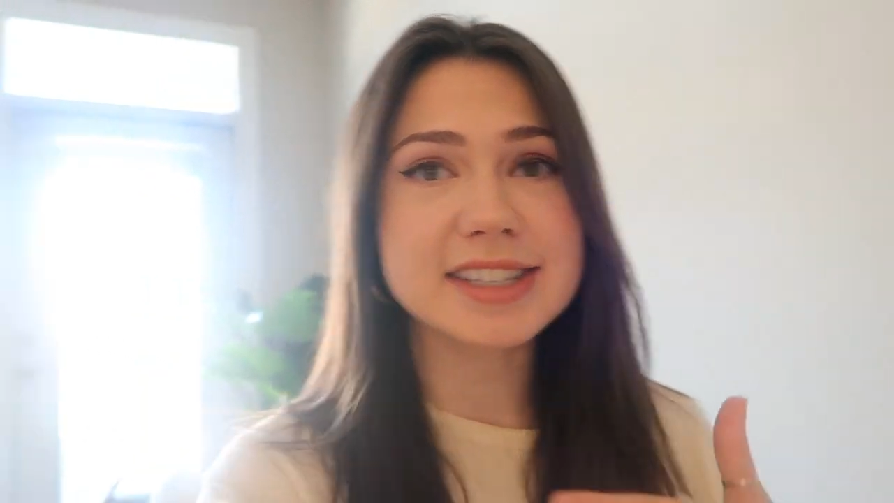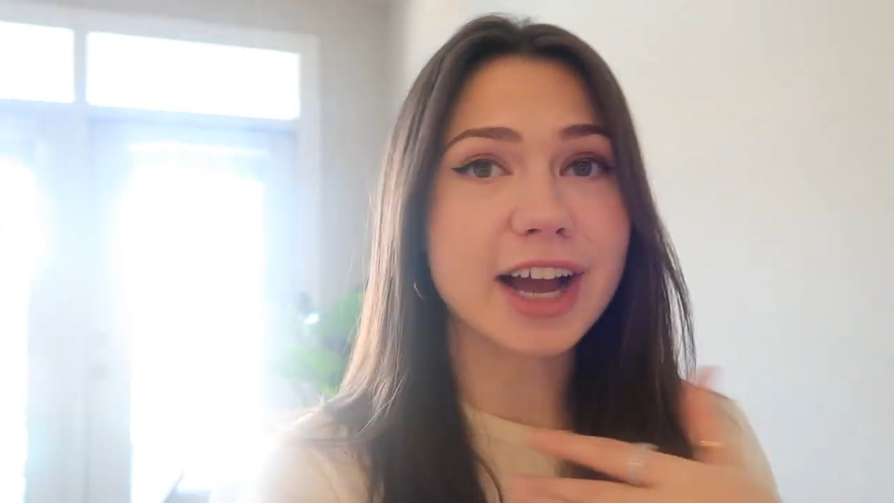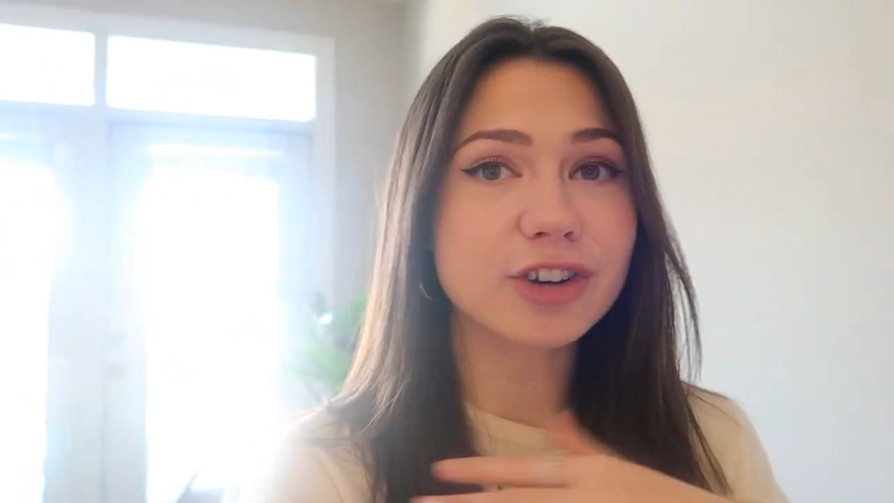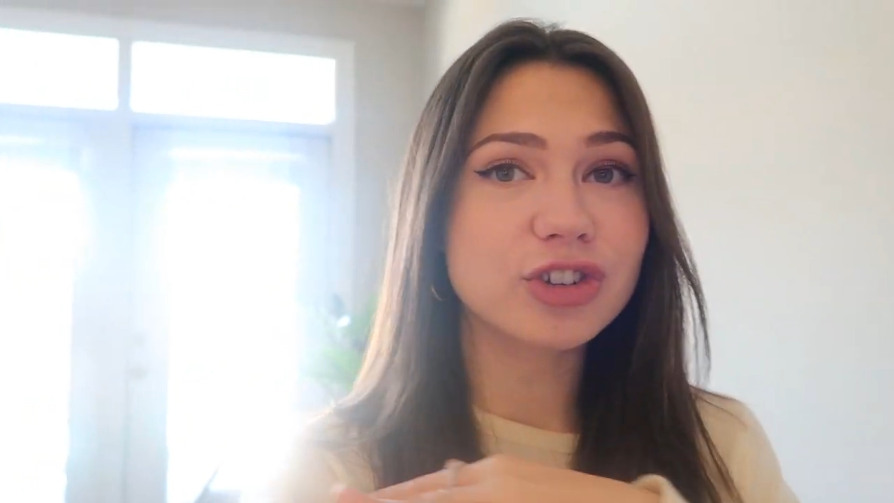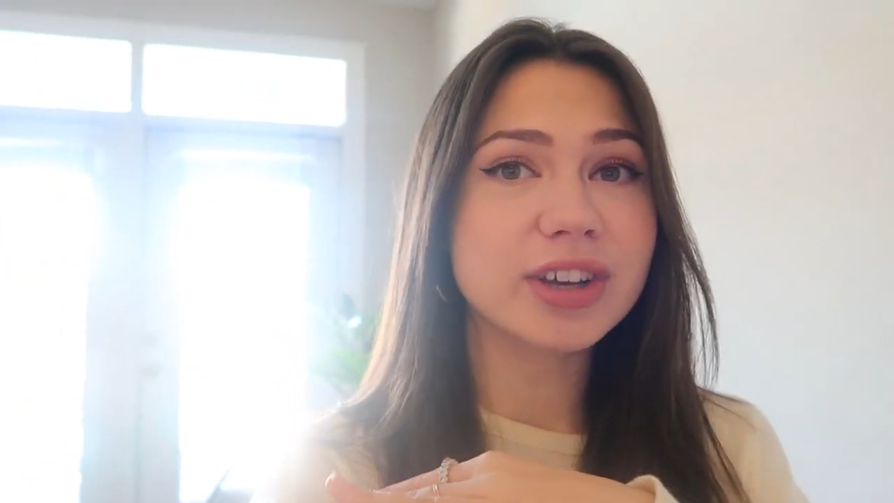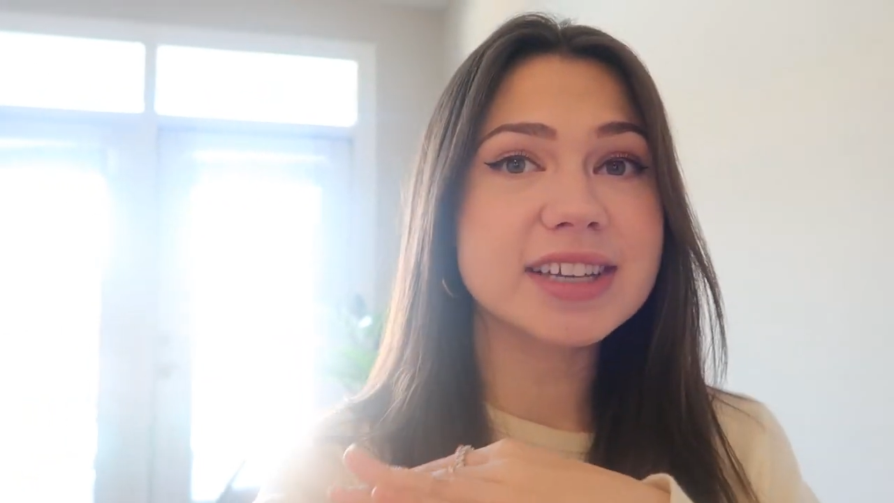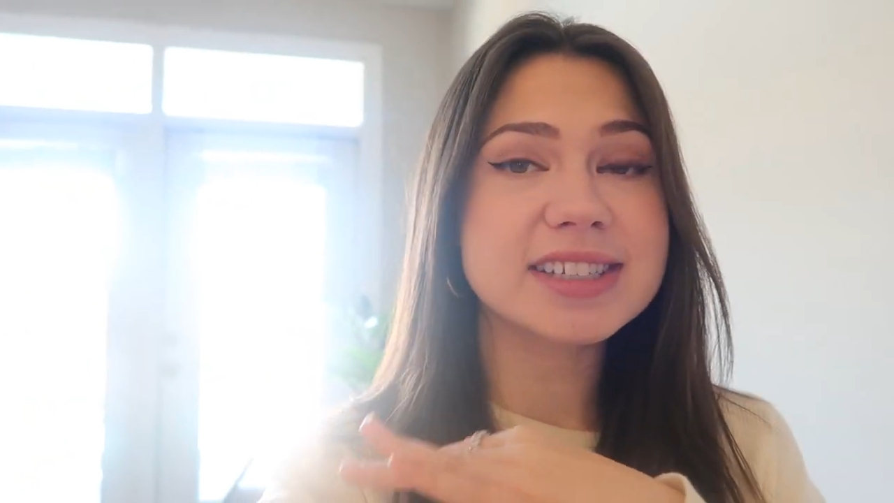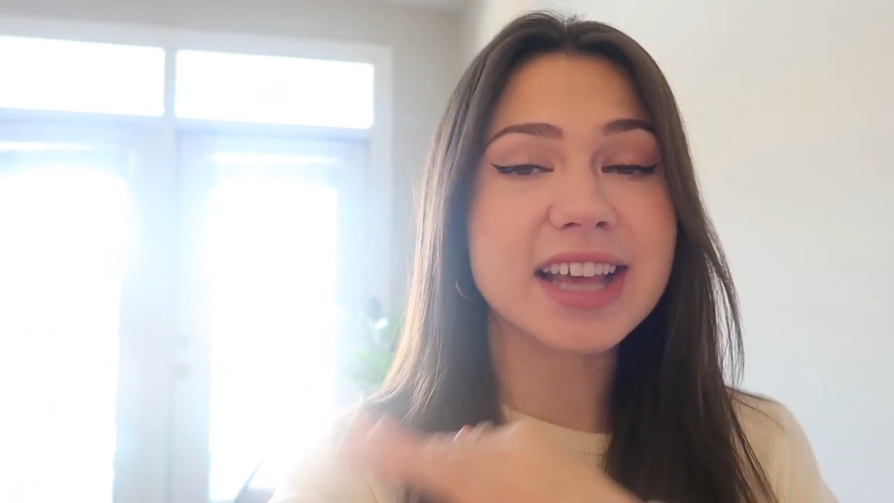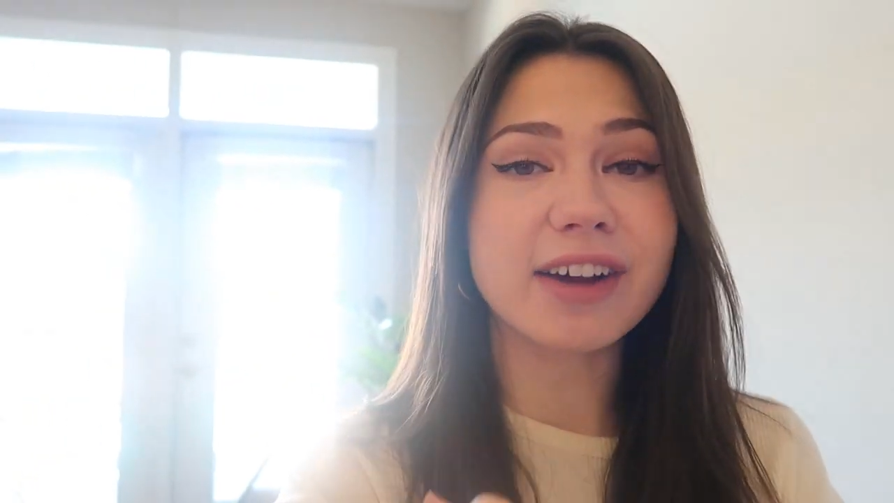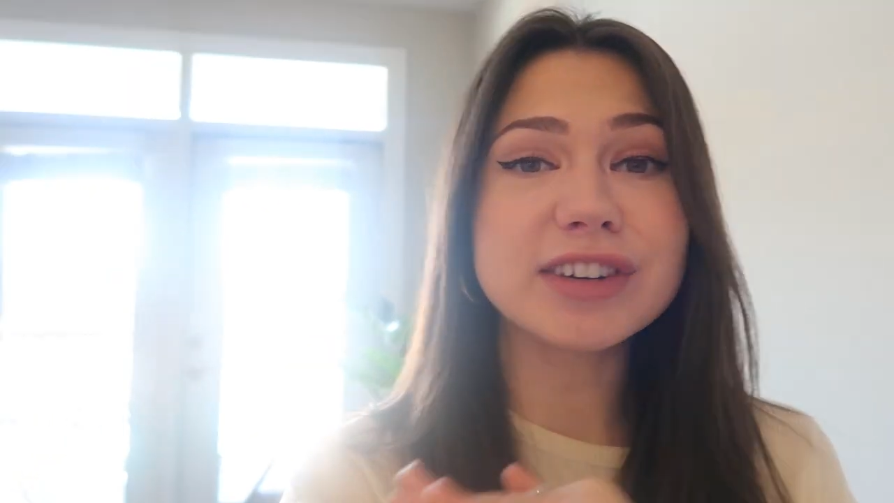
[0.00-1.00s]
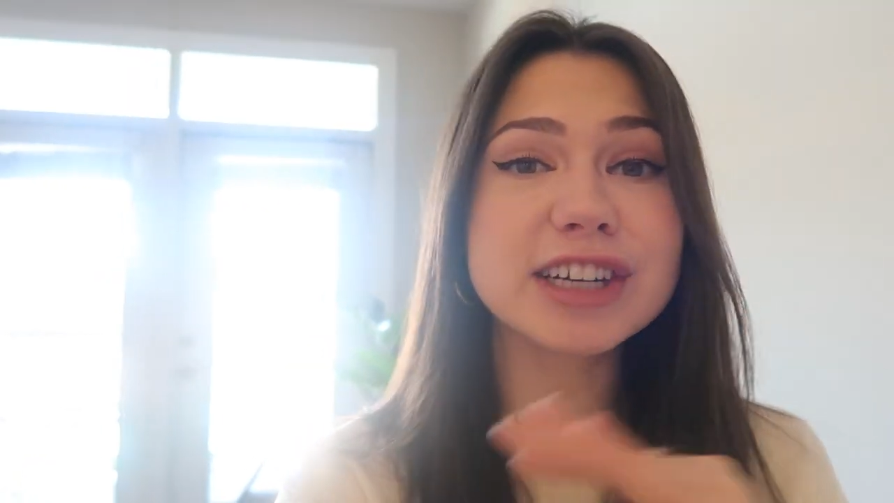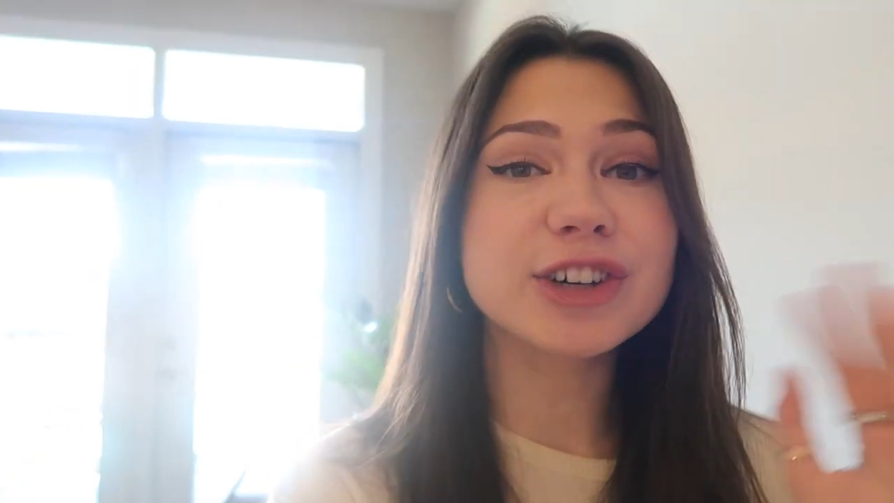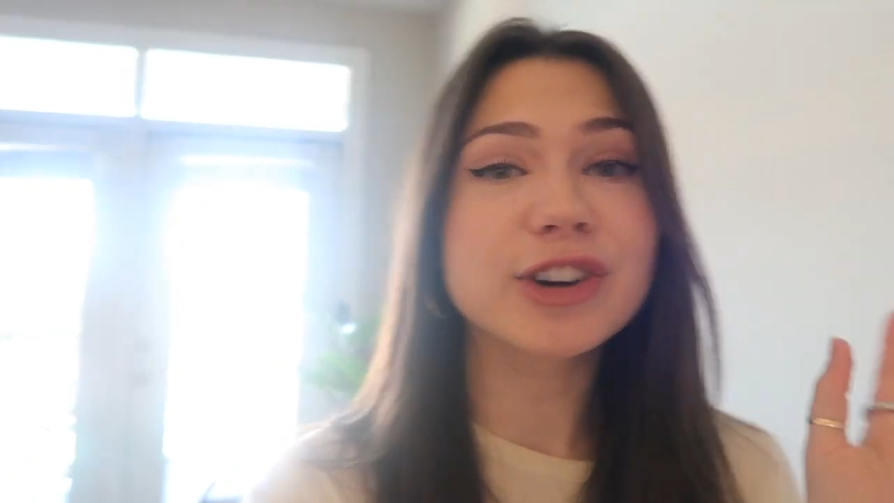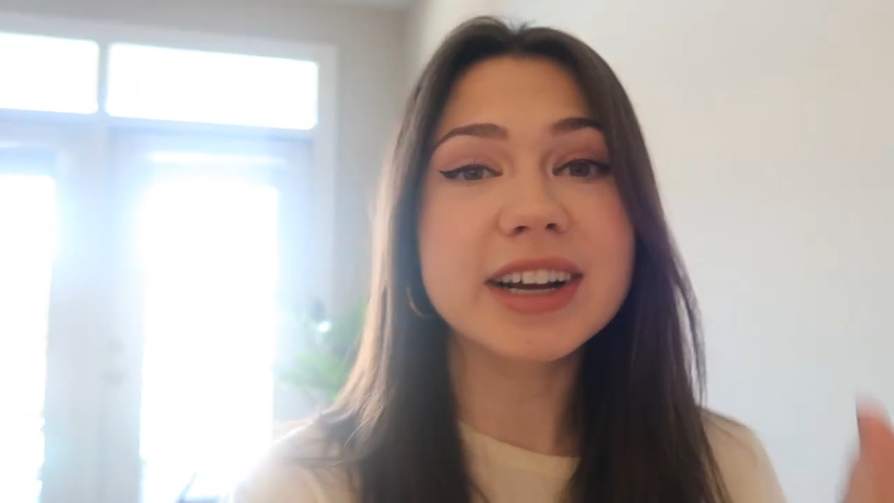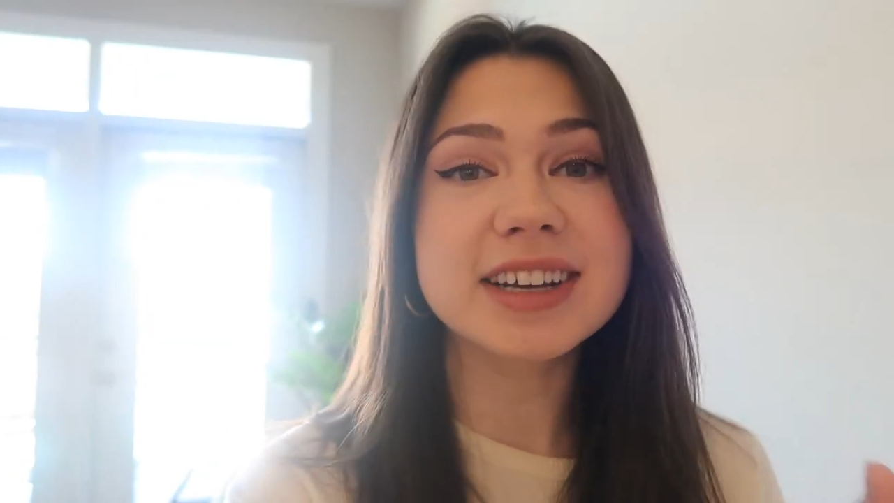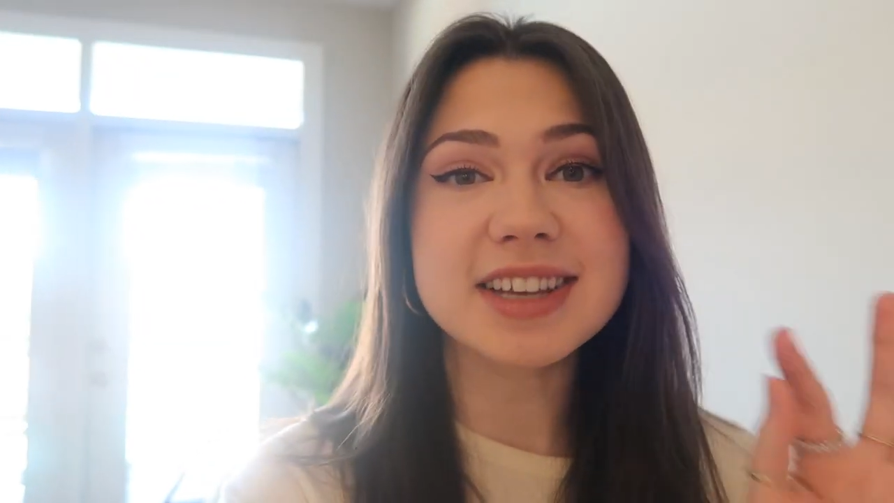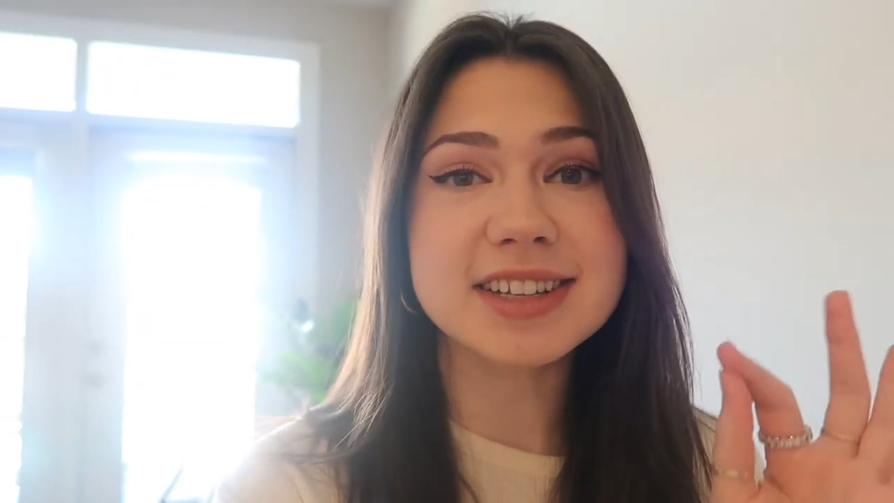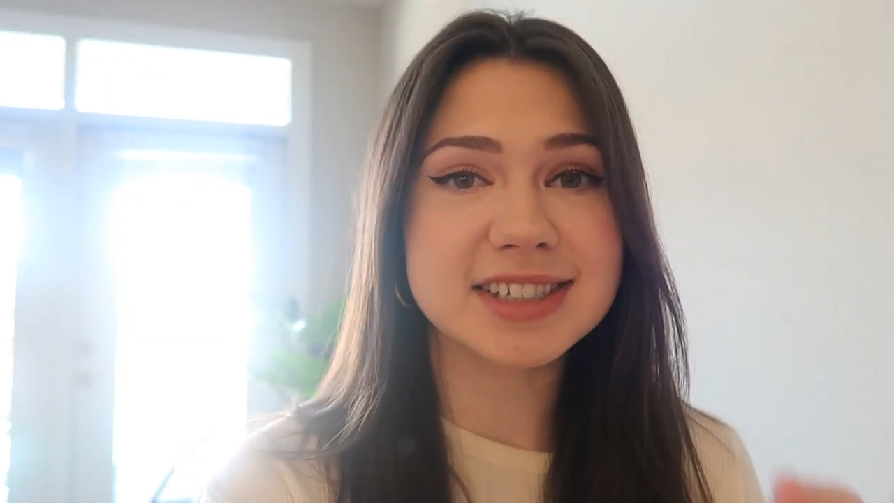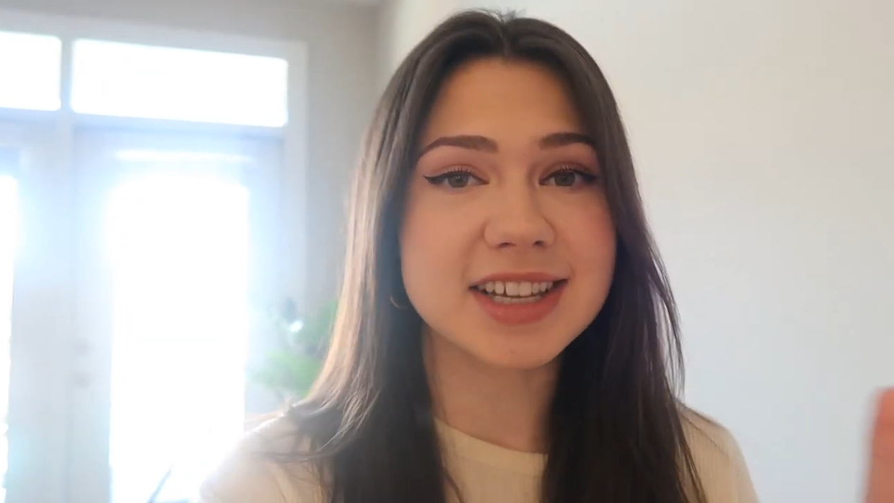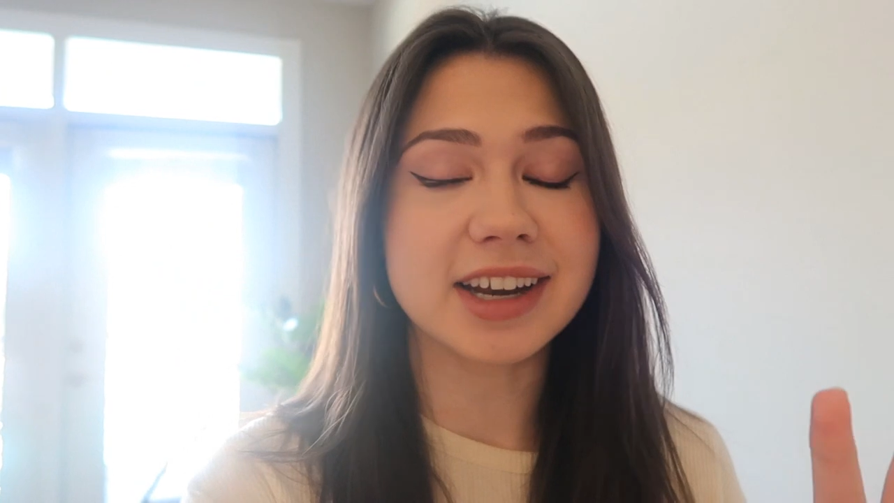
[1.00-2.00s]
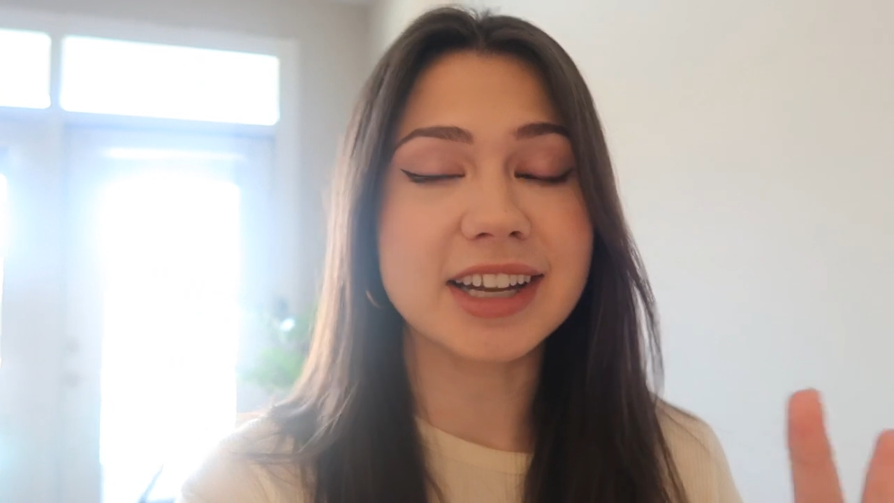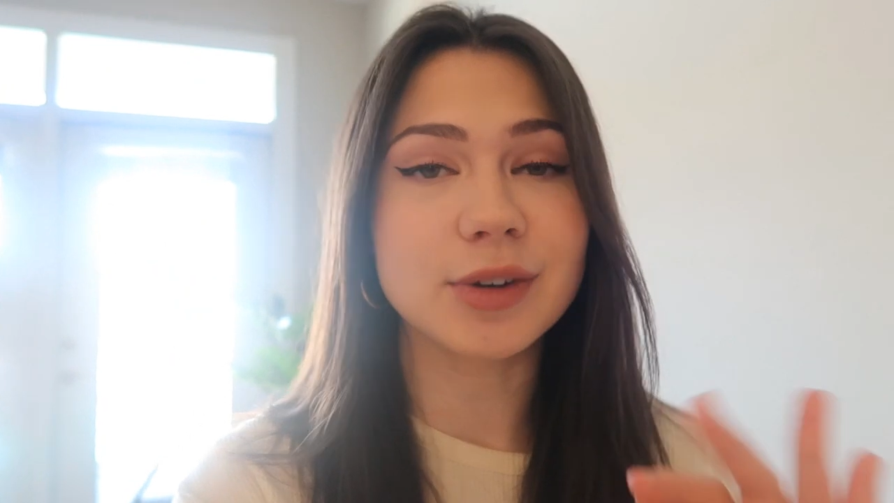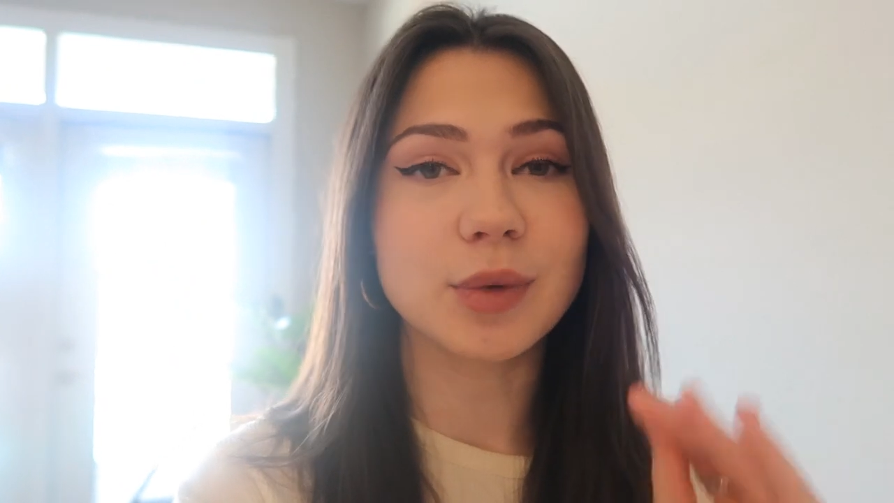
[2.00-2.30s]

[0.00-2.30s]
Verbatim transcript: It's actually 70 degrees and sunny,